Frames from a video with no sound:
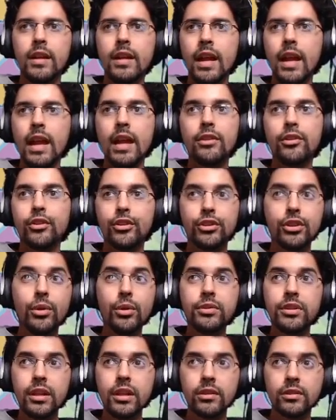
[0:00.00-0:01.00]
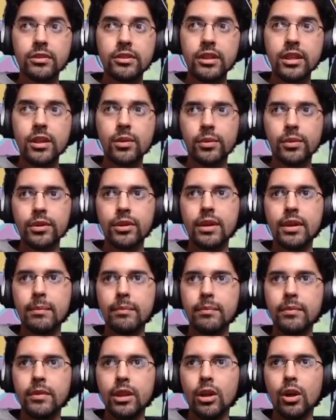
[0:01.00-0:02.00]
And there's no DLC where you
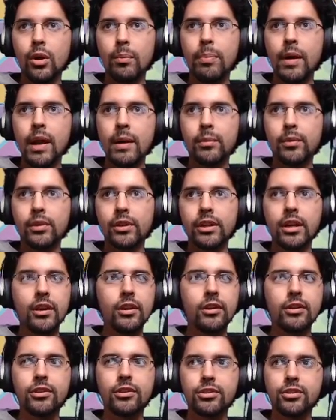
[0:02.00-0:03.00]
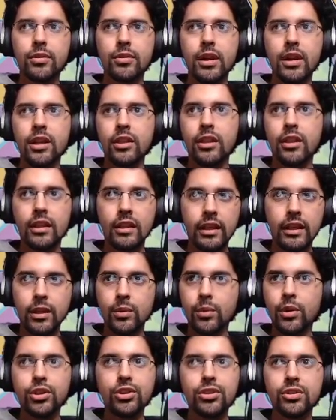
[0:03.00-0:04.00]
can, you know, buy more characters or anything. Like,
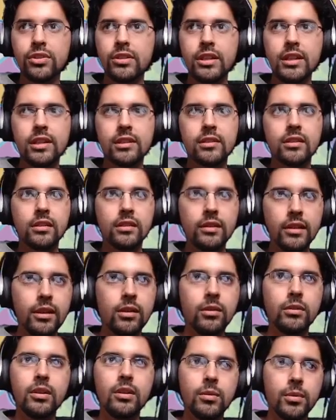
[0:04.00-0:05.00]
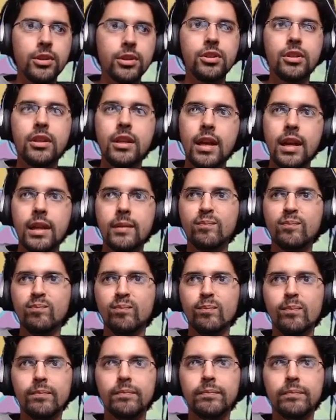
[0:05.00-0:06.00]
what you see is literally what you get.
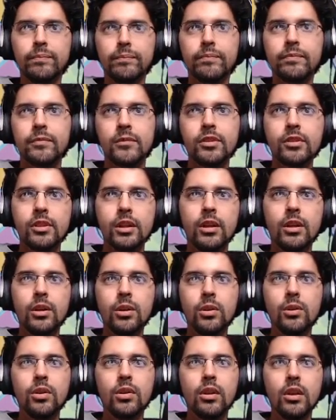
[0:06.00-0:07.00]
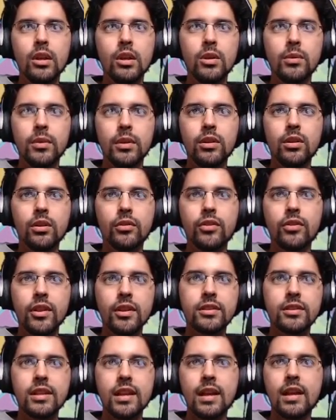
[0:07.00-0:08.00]
So, we can go for
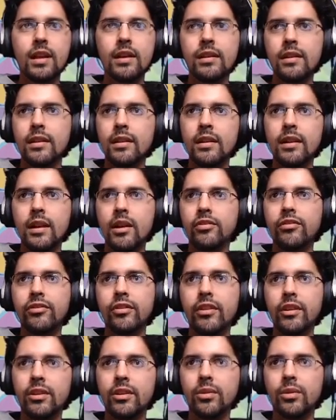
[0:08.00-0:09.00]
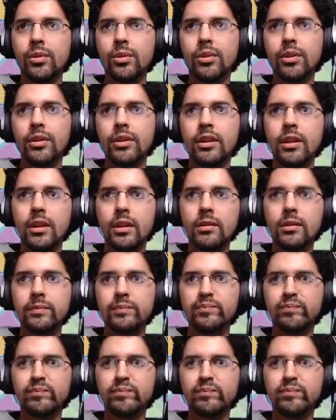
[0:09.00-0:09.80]
this outfit, or, you know,